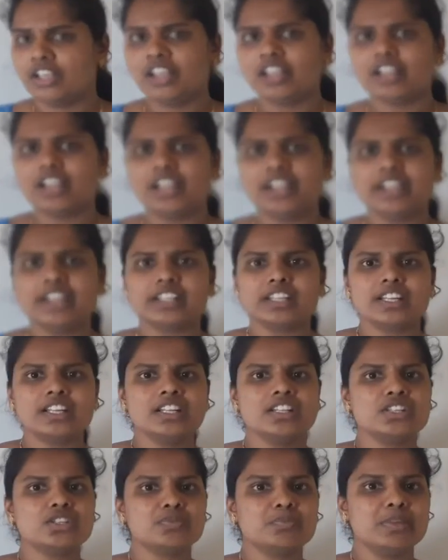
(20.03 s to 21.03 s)

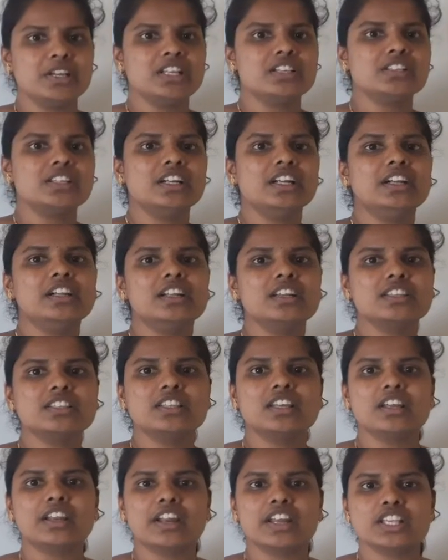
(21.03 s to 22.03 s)
Conductance means it is
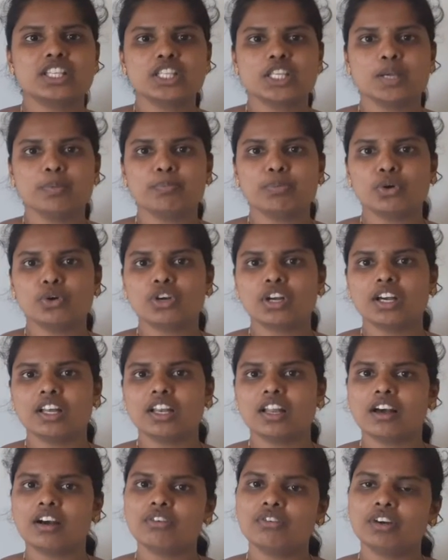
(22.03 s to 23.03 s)
the reciprocal
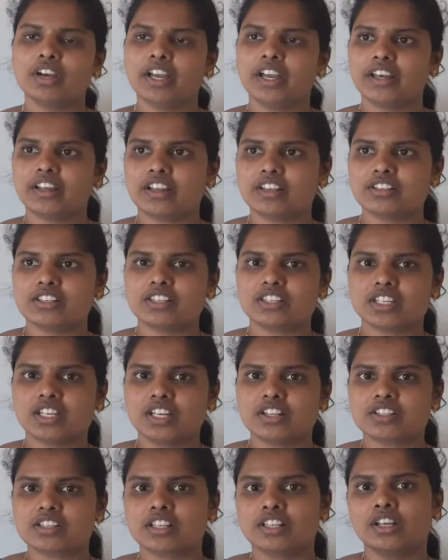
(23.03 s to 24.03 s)
of a
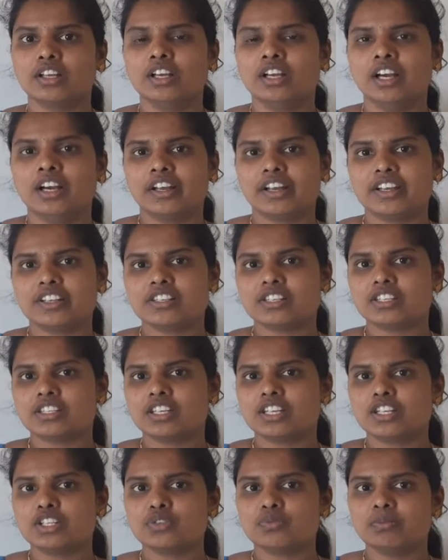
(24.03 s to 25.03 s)
resistance.
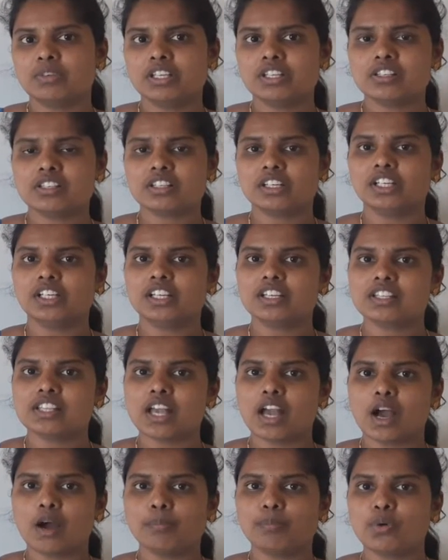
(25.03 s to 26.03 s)
Resistance means it is
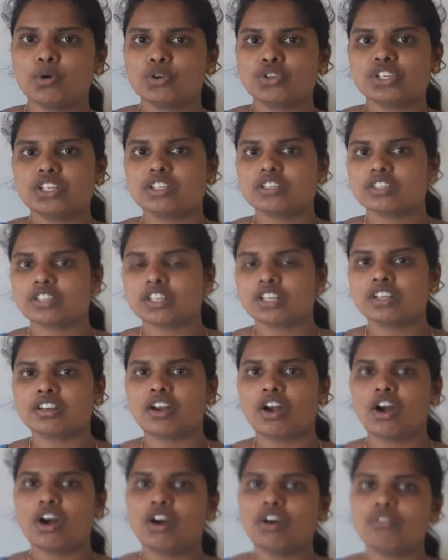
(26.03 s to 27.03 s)
the
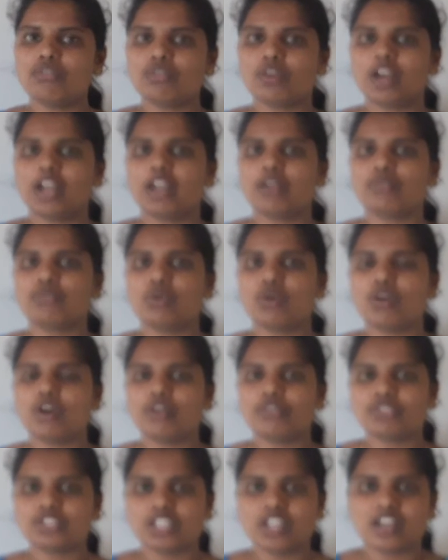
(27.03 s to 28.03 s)
opposition of a flow
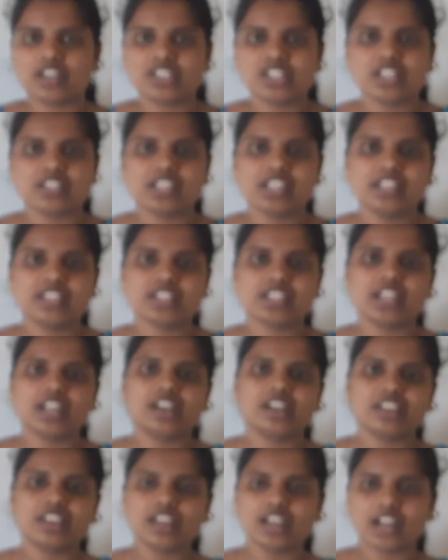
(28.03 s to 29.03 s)
of charges
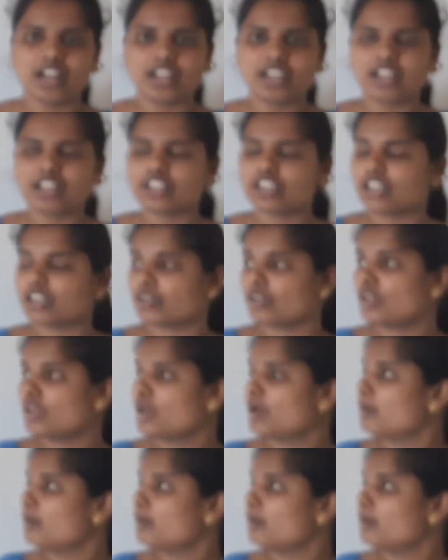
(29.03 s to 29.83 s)
inside the conductor.